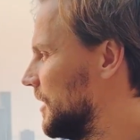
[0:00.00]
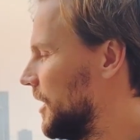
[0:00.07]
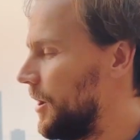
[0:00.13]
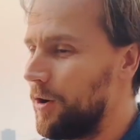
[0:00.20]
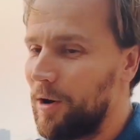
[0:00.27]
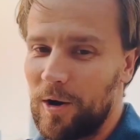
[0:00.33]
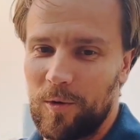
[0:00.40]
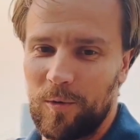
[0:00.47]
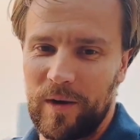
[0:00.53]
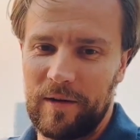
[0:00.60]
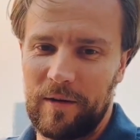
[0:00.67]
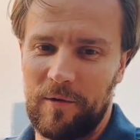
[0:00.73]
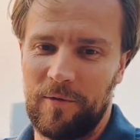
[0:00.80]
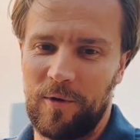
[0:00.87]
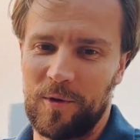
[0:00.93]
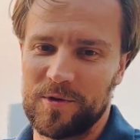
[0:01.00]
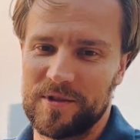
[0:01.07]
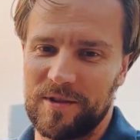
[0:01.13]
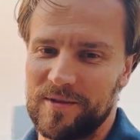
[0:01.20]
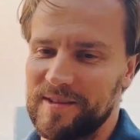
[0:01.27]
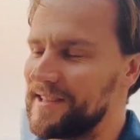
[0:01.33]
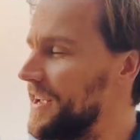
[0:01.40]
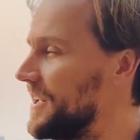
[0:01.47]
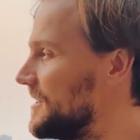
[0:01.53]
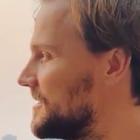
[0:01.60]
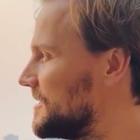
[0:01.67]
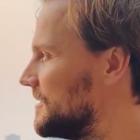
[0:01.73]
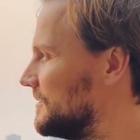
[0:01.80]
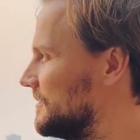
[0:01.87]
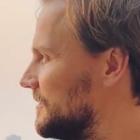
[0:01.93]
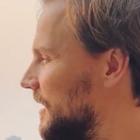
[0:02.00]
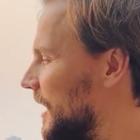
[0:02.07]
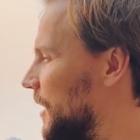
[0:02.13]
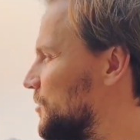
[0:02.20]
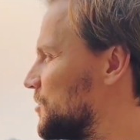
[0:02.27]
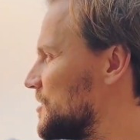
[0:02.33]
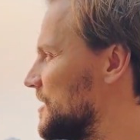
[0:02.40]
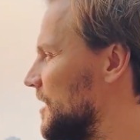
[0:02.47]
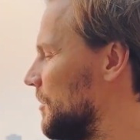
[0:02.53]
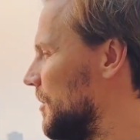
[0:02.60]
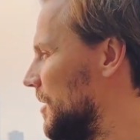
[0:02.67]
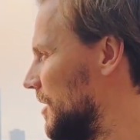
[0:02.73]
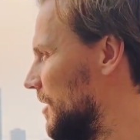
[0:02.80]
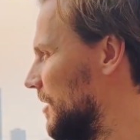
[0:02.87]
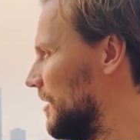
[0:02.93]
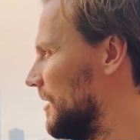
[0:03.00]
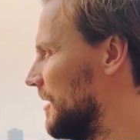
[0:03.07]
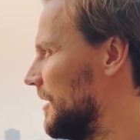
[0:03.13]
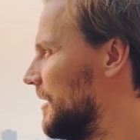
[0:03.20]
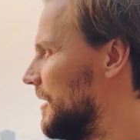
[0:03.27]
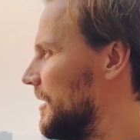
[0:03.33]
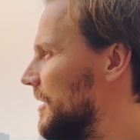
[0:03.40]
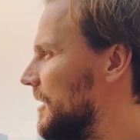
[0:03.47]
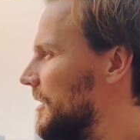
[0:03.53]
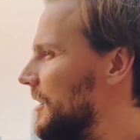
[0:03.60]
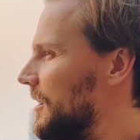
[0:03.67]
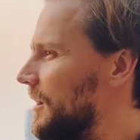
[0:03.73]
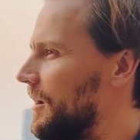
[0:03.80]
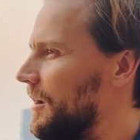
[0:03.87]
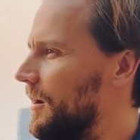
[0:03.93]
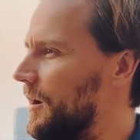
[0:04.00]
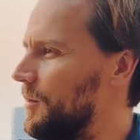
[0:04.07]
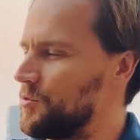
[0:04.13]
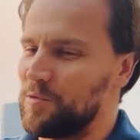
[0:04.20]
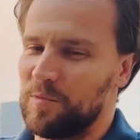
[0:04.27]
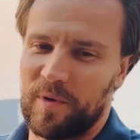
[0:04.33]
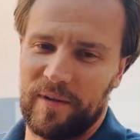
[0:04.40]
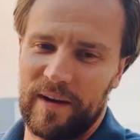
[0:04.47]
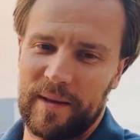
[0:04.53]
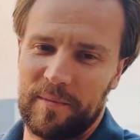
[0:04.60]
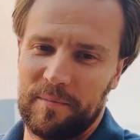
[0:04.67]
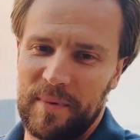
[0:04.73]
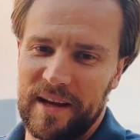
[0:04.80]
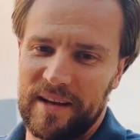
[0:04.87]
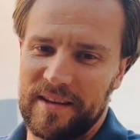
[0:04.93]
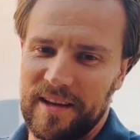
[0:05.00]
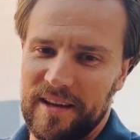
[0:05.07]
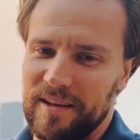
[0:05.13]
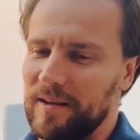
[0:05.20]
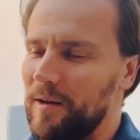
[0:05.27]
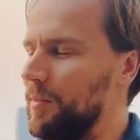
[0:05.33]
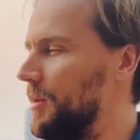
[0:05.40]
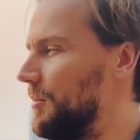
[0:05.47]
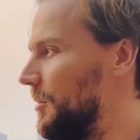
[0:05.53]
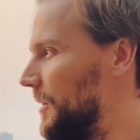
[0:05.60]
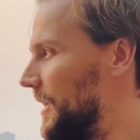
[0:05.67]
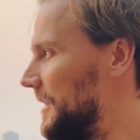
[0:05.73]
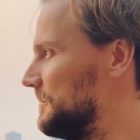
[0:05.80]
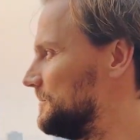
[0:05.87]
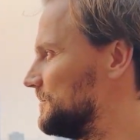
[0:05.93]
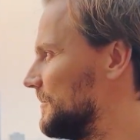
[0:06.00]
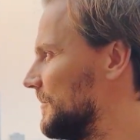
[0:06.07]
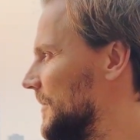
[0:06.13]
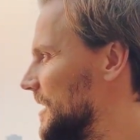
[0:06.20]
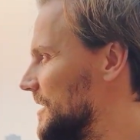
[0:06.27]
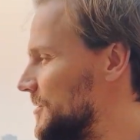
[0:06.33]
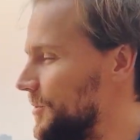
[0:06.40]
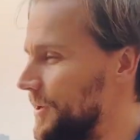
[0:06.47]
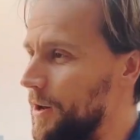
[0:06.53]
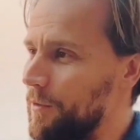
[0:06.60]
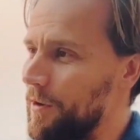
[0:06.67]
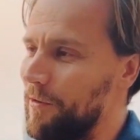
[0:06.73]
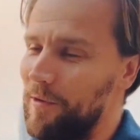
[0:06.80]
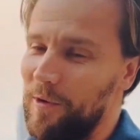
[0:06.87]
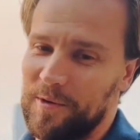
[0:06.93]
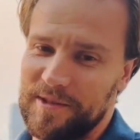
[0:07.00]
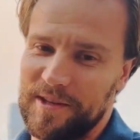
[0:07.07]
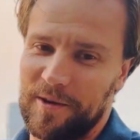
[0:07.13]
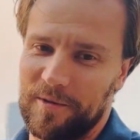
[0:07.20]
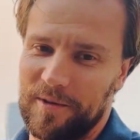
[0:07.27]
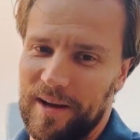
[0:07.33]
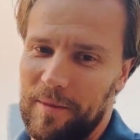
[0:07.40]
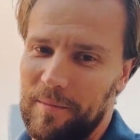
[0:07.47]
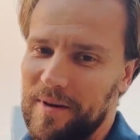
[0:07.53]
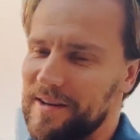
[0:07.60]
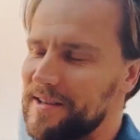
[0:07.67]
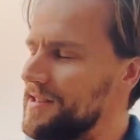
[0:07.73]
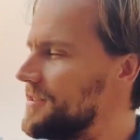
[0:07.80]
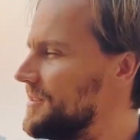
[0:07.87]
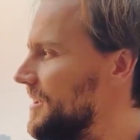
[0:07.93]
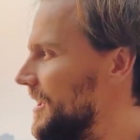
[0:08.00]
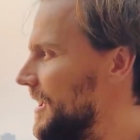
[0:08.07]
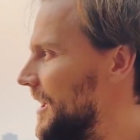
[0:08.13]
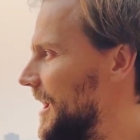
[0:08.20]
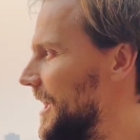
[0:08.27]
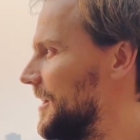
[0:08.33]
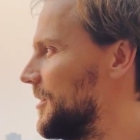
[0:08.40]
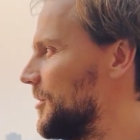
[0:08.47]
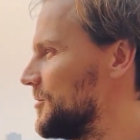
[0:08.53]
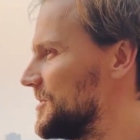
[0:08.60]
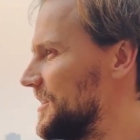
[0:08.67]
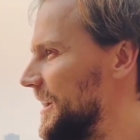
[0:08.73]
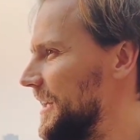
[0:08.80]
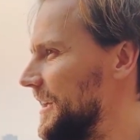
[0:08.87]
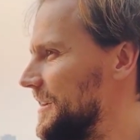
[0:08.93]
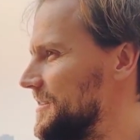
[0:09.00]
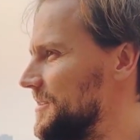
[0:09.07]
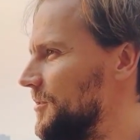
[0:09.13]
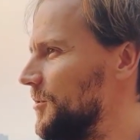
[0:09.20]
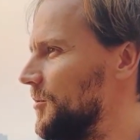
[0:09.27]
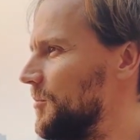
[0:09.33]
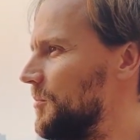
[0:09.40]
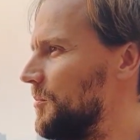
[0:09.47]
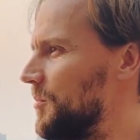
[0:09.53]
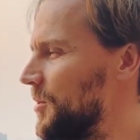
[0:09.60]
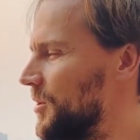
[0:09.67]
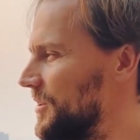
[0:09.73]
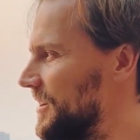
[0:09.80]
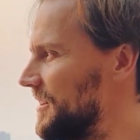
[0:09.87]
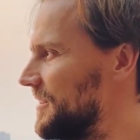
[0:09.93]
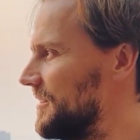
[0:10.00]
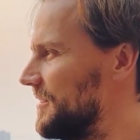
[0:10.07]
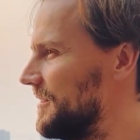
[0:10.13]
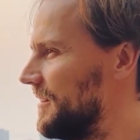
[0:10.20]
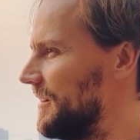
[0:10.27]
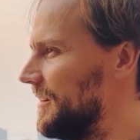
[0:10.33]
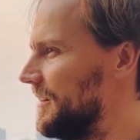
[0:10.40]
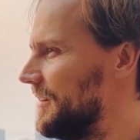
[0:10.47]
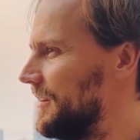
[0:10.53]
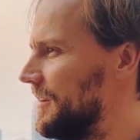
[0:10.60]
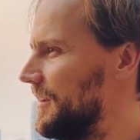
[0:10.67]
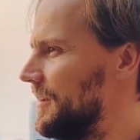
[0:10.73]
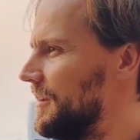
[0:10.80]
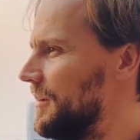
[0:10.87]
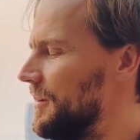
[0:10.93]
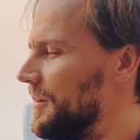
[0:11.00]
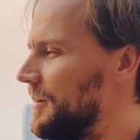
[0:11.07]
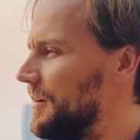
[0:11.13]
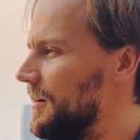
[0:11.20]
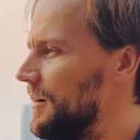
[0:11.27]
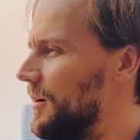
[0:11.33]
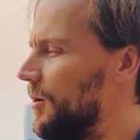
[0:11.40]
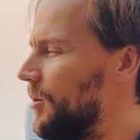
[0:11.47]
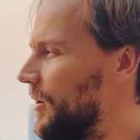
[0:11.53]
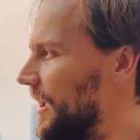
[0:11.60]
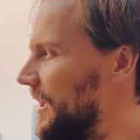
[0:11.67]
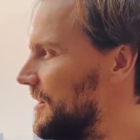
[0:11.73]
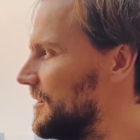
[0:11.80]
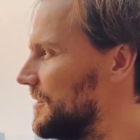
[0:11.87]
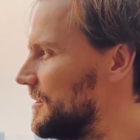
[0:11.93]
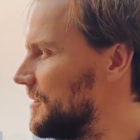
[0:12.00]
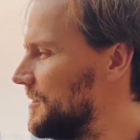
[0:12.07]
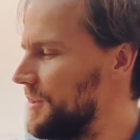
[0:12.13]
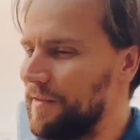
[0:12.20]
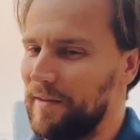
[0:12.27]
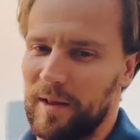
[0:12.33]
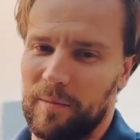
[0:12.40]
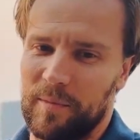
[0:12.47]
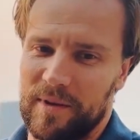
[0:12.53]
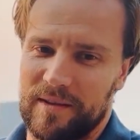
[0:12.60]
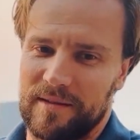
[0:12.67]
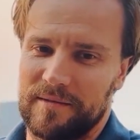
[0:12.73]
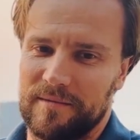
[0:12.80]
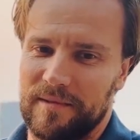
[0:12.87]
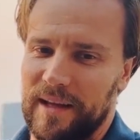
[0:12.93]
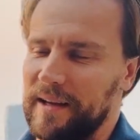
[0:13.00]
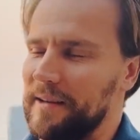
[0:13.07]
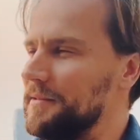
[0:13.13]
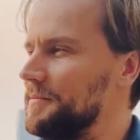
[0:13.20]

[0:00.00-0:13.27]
earlier we were focused on sales, how to sell more, how to provide big deal, or blah blah blah. So now we are focusing on numbers and growth hacking. So product oriented development, like